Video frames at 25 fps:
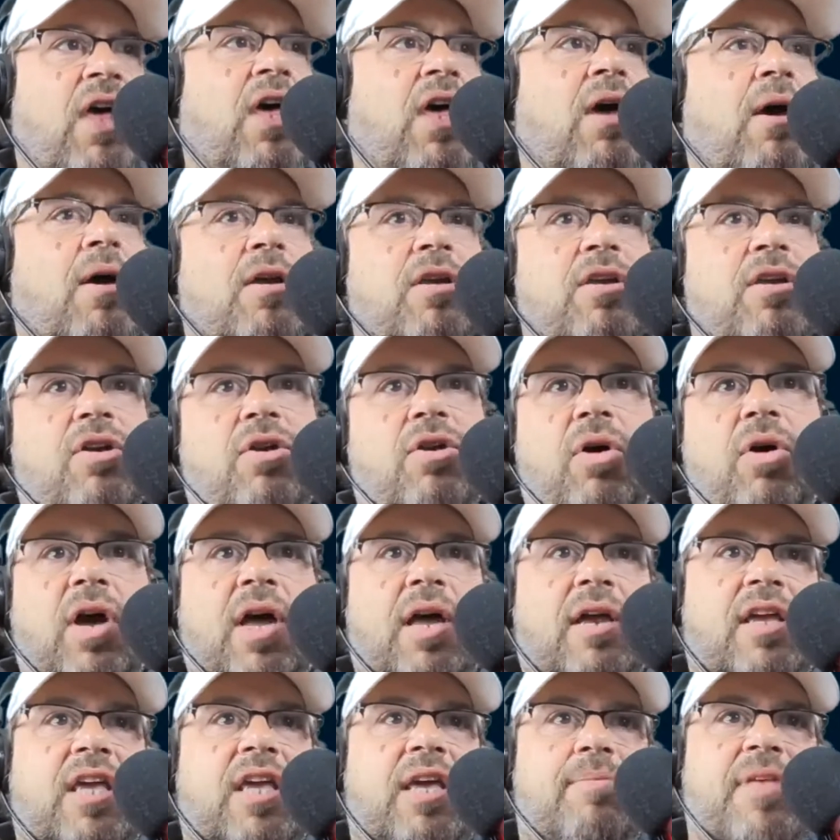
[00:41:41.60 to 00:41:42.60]

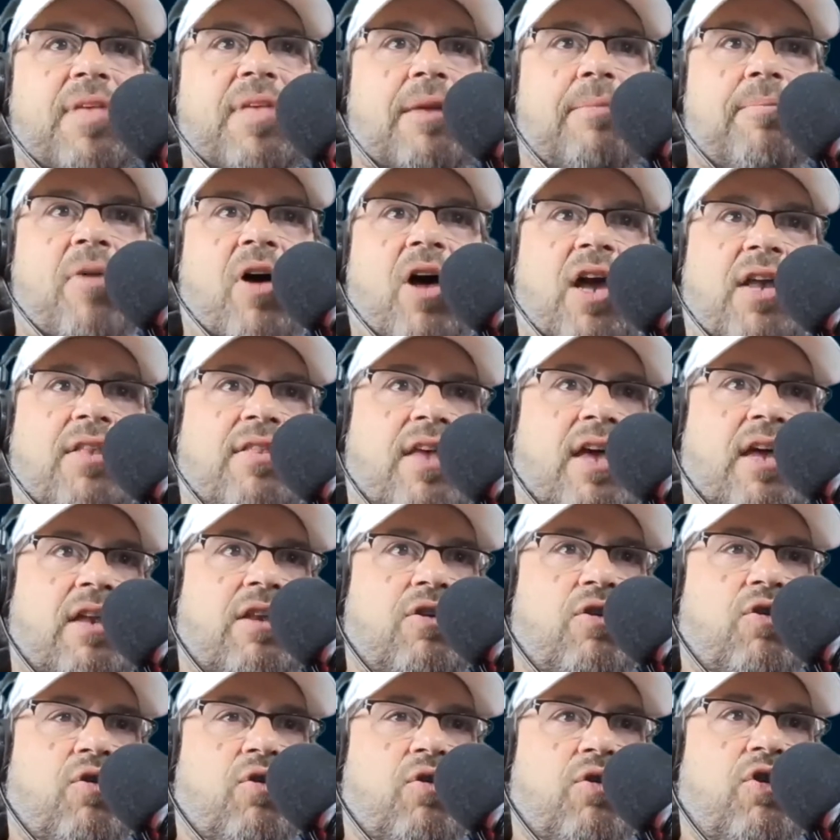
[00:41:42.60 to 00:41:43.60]
And keep that in mind that
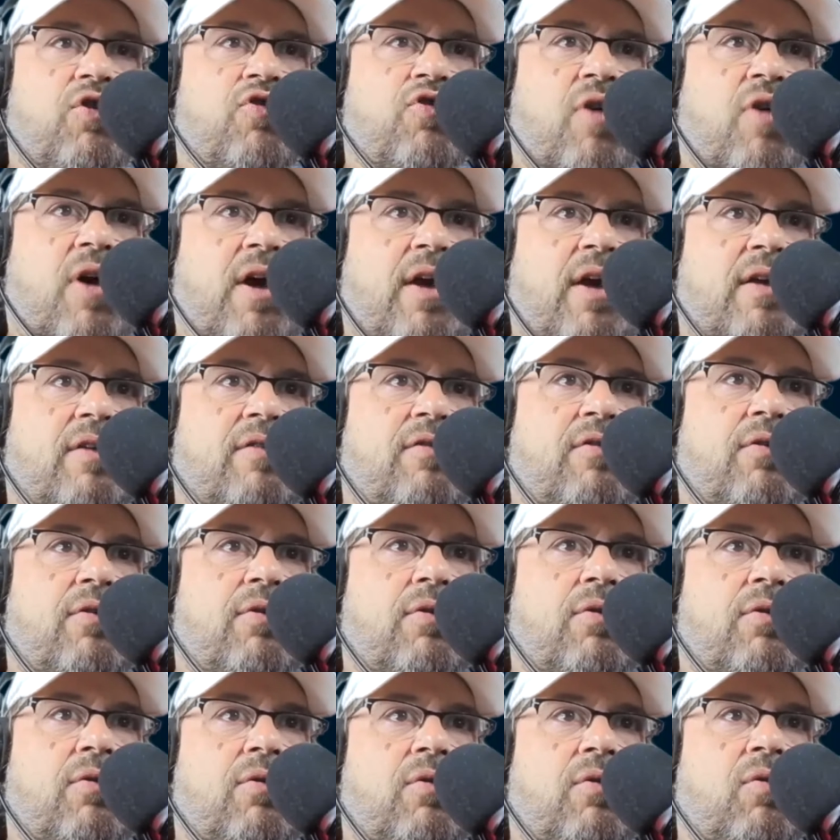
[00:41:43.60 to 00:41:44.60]
you're trying
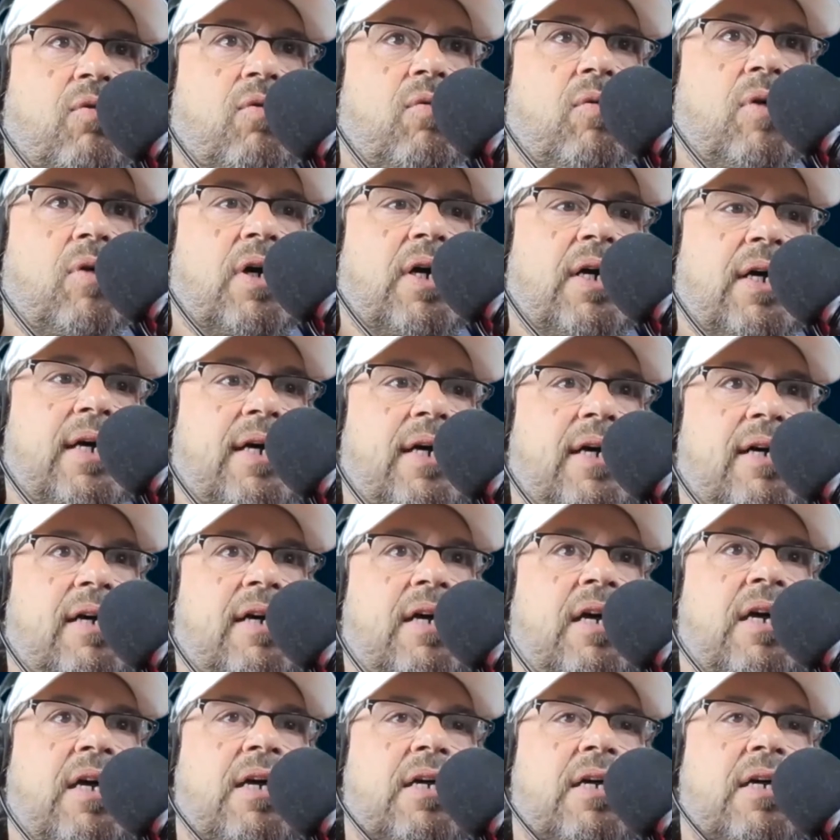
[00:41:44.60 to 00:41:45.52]
to